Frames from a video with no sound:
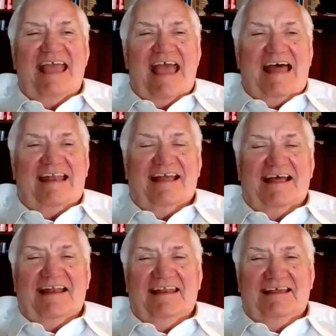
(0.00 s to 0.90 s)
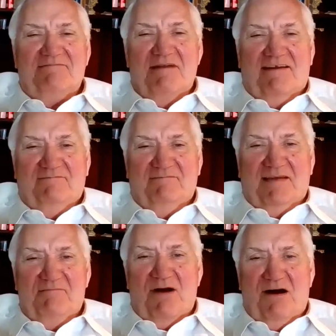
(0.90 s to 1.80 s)
a cat. I got to lick
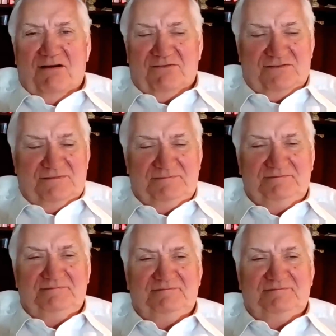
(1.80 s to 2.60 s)
my paws. Yeah,